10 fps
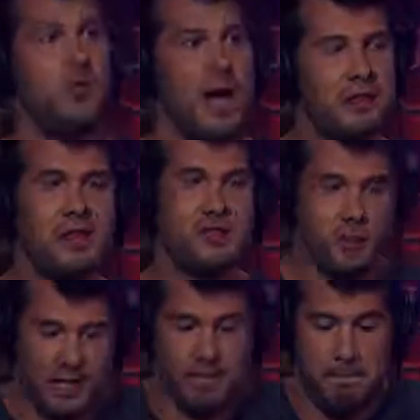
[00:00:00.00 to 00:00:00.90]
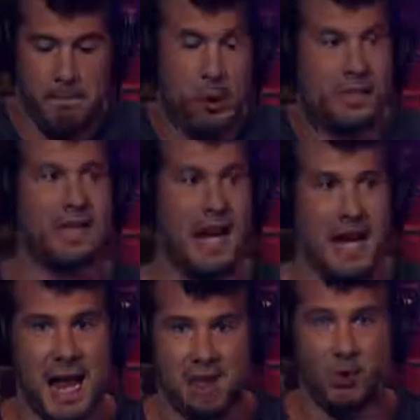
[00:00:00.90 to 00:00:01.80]
why, though, they drink it boiling
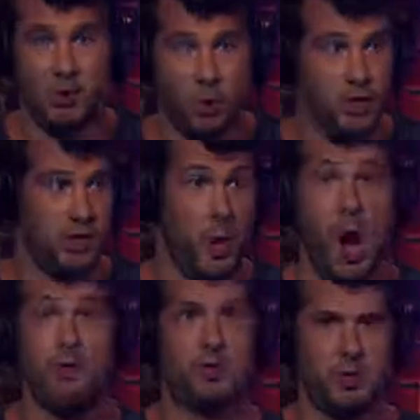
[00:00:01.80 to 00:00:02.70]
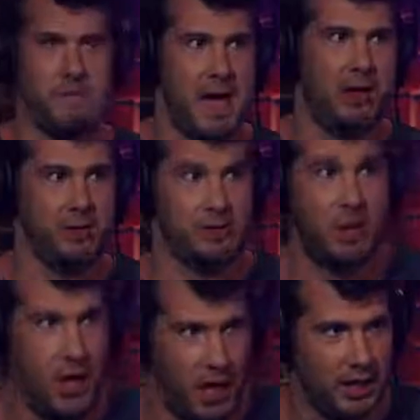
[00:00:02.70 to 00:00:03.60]
hot out of a gourd, often with a metal
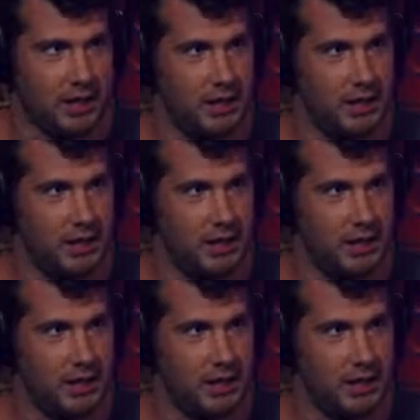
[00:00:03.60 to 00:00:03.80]
straw.